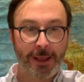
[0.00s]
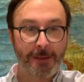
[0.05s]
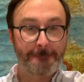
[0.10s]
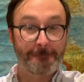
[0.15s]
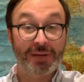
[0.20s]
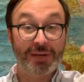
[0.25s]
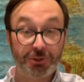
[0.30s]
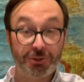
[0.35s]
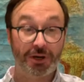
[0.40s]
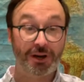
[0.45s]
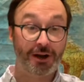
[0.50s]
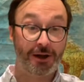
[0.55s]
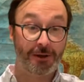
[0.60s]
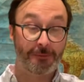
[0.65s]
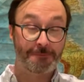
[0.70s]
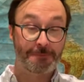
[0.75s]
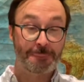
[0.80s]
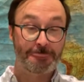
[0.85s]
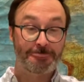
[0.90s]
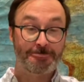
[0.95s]
Montreal.
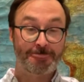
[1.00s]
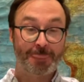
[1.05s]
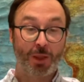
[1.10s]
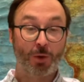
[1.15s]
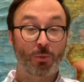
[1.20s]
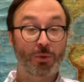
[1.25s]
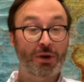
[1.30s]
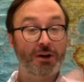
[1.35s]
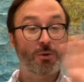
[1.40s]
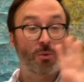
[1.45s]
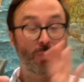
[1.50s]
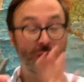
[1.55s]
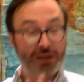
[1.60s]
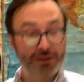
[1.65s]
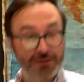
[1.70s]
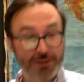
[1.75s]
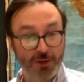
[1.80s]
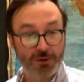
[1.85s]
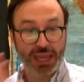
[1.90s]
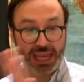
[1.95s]
We're in a
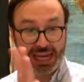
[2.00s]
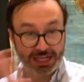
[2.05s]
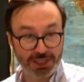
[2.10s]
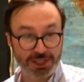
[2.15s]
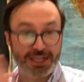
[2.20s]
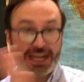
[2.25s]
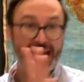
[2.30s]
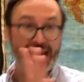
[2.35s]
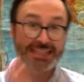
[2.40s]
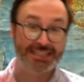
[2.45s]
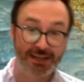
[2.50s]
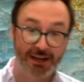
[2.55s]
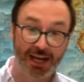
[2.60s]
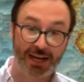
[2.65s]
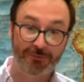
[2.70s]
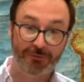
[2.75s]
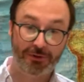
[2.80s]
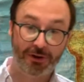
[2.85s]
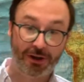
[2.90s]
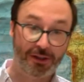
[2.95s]
weird location and
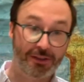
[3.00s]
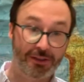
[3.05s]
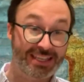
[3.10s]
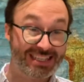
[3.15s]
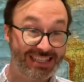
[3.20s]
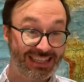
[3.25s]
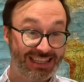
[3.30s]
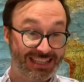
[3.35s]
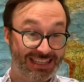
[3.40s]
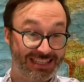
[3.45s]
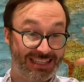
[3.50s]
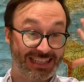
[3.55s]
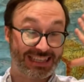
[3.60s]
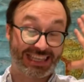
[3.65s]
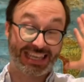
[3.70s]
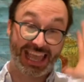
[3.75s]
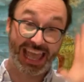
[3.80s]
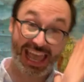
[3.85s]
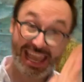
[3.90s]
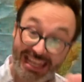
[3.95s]
time for all this. This is at
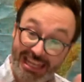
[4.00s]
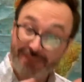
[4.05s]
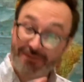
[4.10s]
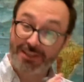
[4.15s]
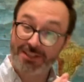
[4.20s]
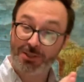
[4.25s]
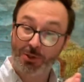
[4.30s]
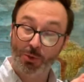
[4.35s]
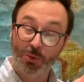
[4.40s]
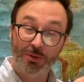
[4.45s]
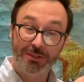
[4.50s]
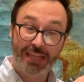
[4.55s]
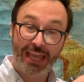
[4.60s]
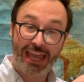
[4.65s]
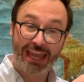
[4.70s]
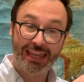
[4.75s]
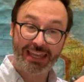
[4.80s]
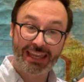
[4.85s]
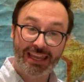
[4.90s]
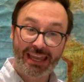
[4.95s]
the end of the school
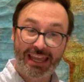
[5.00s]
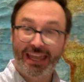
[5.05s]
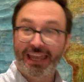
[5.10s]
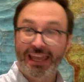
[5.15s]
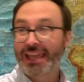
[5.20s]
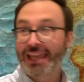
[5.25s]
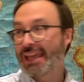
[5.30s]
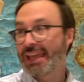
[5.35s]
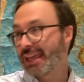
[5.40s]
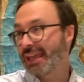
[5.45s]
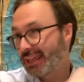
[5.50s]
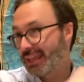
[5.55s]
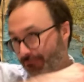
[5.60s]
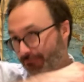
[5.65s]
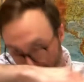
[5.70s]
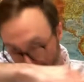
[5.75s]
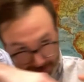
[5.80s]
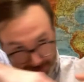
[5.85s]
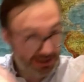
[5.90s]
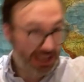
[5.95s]
day.
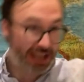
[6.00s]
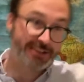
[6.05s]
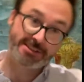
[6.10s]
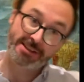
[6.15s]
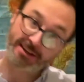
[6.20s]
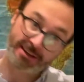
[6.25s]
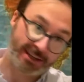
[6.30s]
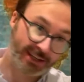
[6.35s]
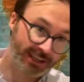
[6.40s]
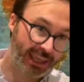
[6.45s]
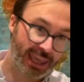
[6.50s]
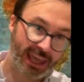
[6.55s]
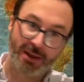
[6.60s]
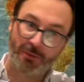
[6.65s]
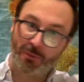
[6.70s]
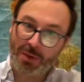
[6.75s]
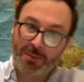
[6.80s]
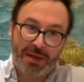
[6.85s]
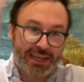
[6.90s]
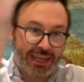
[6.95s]
Laval's not going to get it.
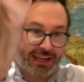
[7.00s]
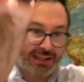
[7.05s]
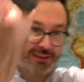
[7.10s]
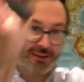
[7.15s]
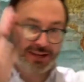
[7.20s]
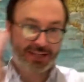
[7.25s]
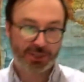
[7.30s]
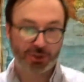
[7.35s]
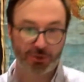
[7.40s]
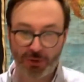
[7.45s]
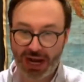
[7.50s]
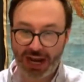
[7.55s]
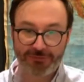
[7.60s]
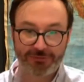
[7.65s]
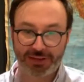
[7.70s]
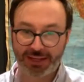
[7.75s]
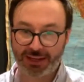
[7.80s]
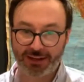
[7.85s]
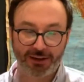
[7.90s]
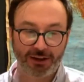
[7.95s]
We might get a lot of
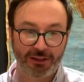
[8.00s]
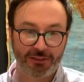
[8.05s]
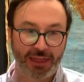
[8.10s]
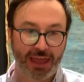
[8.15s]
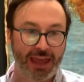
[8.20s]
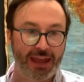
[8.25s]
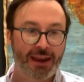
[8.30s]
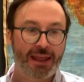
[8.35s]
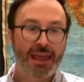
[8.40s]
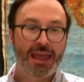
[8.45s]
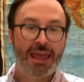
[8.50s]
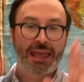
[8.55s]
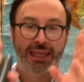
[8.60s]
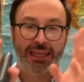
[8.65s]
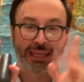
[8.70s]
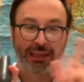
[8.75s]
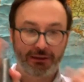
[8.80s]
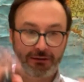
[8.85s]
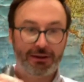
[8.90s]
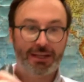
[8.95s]
traffic and all that.
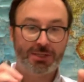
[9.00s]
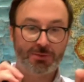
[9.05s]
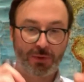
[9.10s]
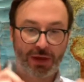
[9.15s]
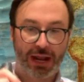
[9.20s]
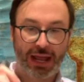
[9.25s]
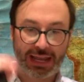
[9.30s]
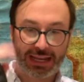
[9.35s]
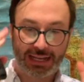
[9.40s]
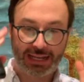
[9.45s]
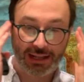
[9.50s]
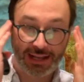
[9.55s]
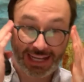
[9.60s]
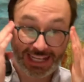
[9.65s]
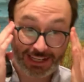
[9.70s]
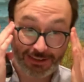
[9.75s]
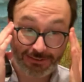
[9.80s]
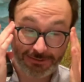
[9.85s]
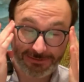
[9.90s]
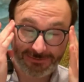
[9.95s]
Here is what I
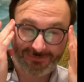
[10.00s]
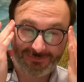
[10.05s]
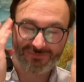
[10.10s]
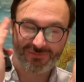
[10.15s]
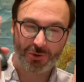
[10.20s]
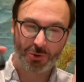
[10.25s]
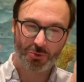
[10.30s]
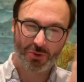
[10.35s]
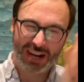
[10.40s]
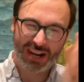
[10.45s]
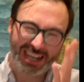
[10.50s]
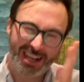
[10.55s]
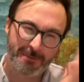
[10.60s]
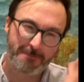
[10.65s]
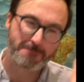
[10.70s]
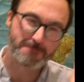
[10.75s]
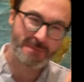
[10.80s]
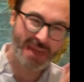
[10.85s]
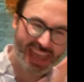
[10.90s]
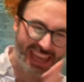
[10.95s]
kind of
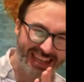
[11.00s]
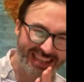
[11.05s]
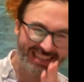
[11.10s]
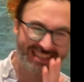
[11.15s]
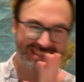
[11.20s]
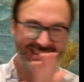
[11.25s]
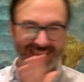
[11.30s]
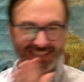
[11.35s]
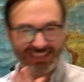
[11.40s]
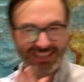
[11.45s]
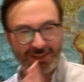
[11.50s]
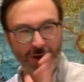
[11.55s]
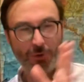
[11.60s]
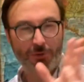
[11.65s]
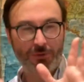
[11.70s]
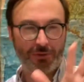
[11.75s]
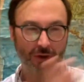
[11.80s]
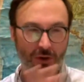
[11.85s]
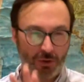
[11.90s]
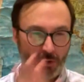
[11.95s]
recommend.
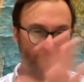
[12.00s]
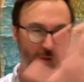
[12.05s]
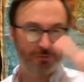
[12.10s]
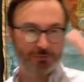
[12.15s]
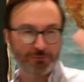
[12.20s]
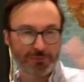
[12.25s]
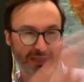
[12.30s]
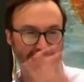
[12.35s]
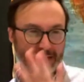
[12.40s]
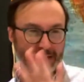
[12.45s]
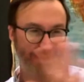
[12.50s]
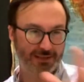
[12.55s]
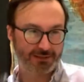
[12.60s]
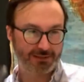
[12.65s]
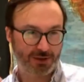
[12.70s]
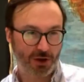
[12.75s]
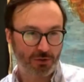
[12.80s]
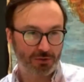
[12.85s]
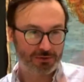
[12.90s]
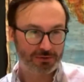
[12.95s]
Don't
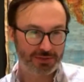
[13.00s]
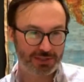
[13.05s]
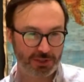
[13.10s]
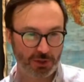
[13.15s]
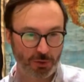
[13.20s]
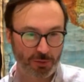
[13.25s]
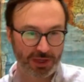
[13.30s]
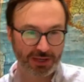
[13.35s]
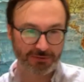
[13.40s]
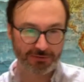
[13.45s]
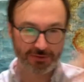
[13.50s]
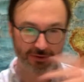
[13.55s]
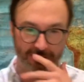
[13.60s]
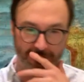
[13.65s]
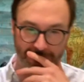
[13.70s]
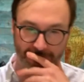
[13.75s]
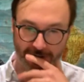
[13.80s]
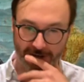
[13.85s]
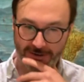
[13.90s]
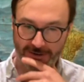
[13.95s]
sue me
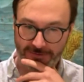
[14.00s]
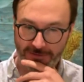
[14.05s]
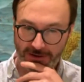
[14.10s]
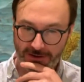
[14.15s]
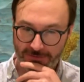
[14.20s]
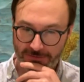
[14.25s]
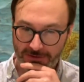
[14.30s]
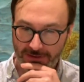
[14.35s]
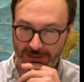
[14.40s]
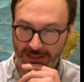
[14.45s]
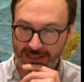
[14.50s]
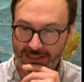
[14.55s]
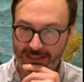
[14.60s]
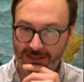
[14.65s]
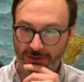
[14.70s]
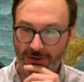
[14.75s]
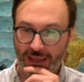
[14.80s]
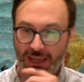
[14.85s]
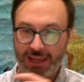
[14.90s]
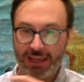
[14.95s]
for this,
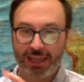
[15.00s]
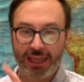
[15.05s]
okay?